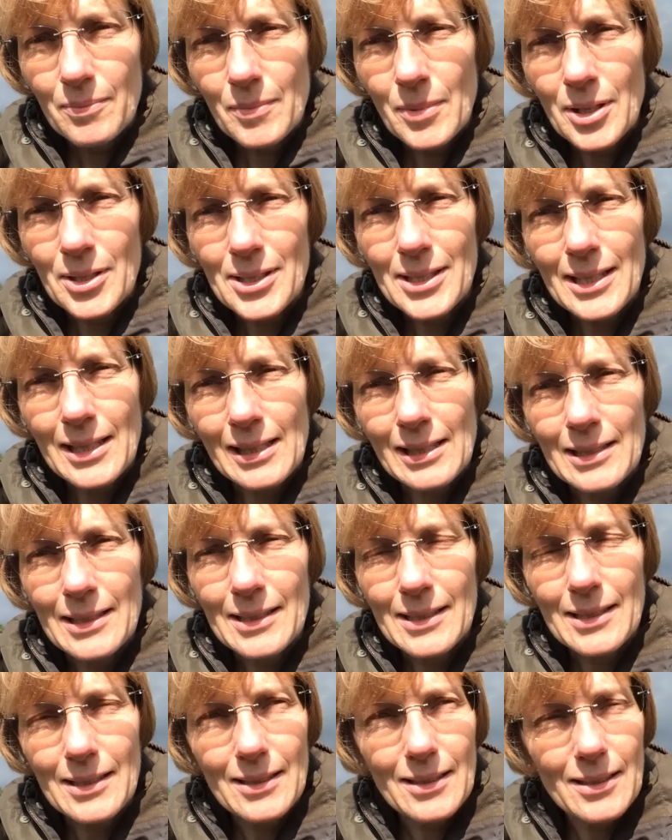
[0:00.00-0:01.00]
Marcel,
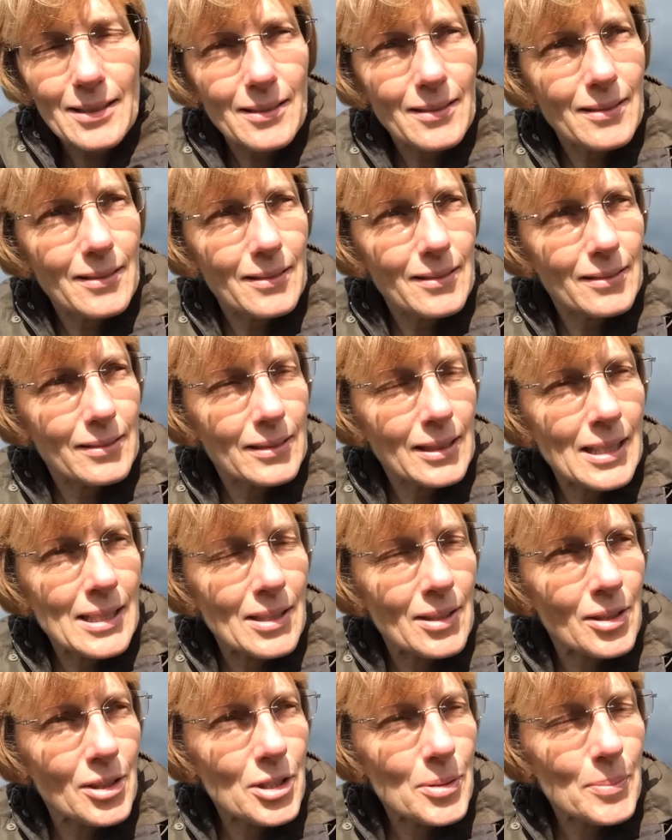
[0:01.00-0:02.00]
is,
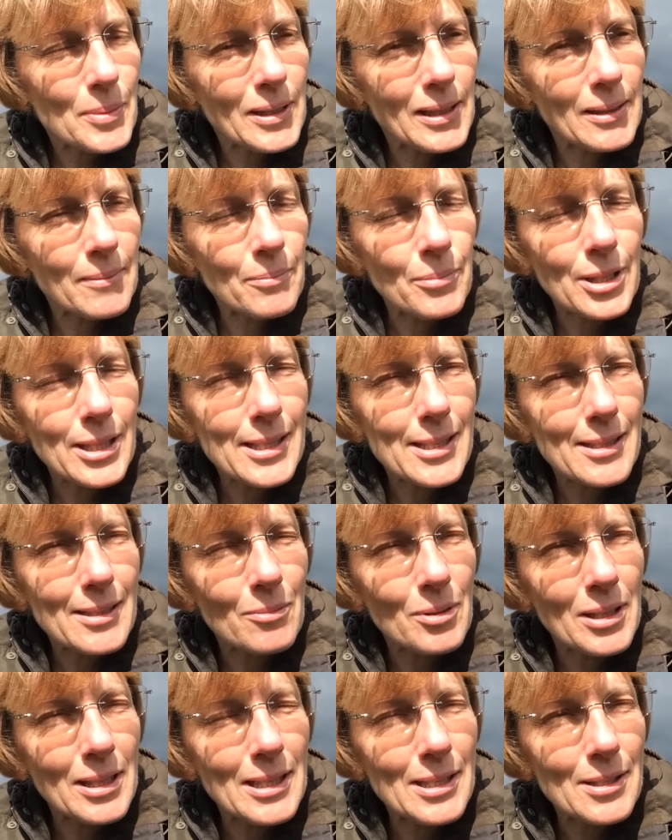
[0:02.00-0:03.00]
is in hospital in
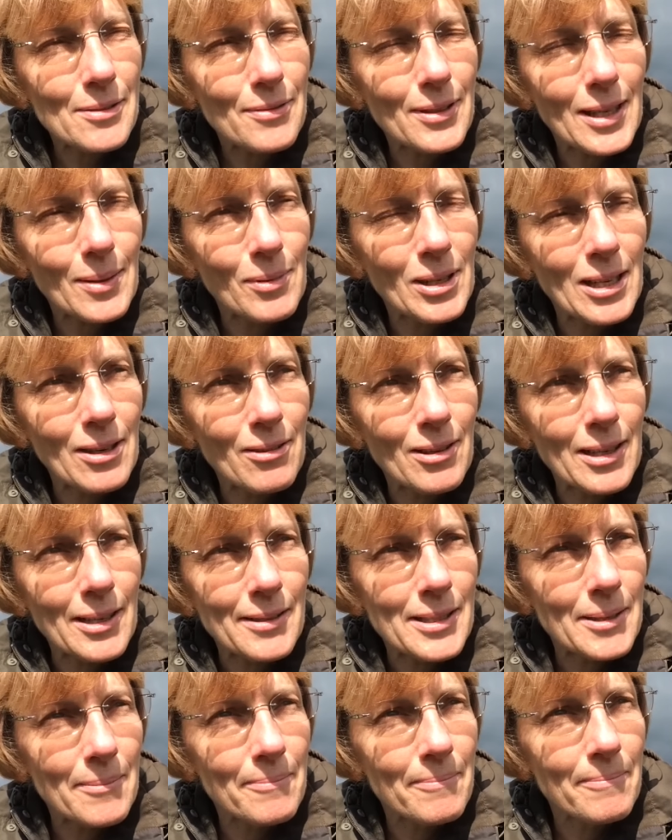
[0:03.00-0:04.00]
Preston with his family
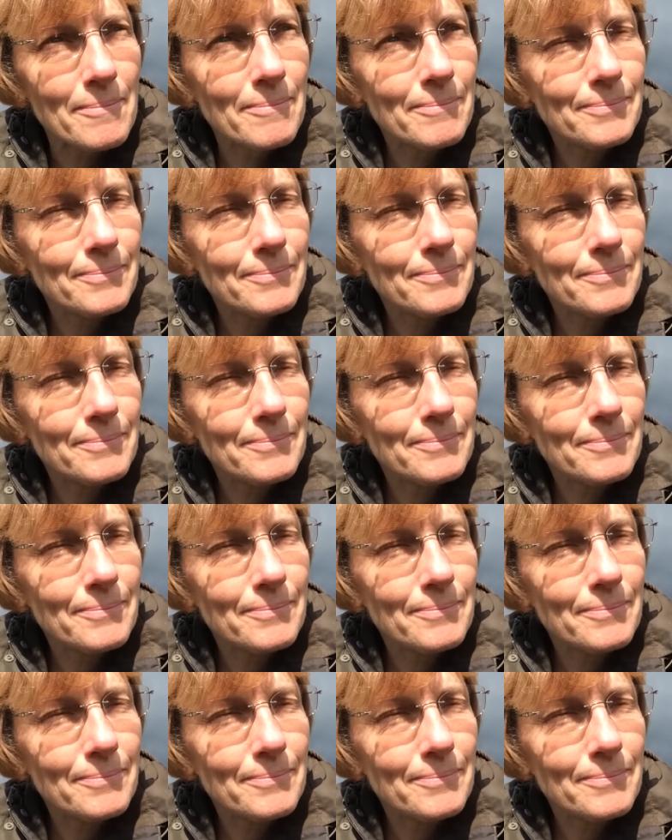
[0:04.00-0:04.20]
around him,